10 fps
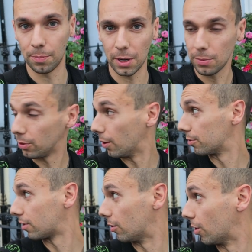and the people there
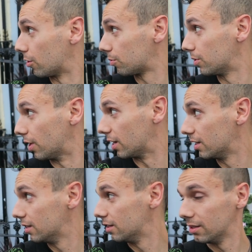were so nice, weren't they?
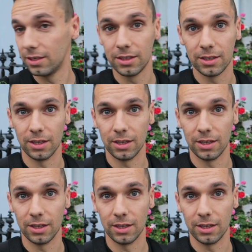Yeah,